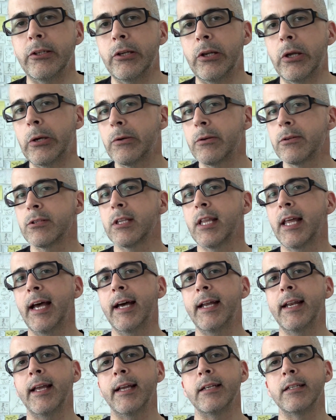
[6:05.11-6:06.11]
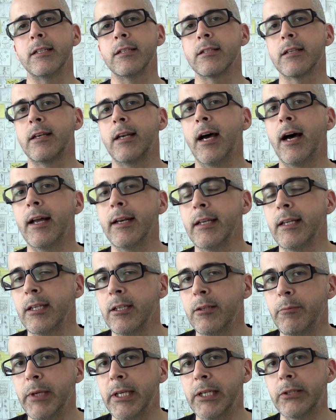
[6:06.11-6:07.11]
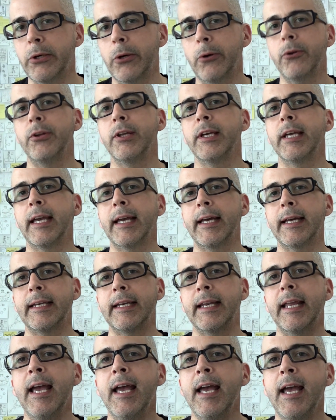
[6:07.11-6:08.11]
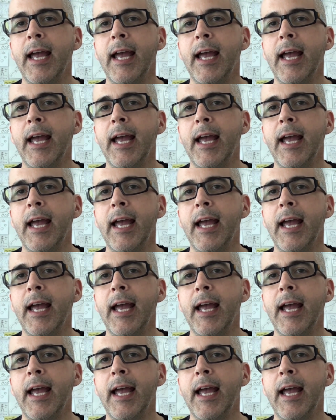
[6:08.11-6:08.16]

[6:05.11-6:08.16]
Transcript: knows that and does not need to be told again.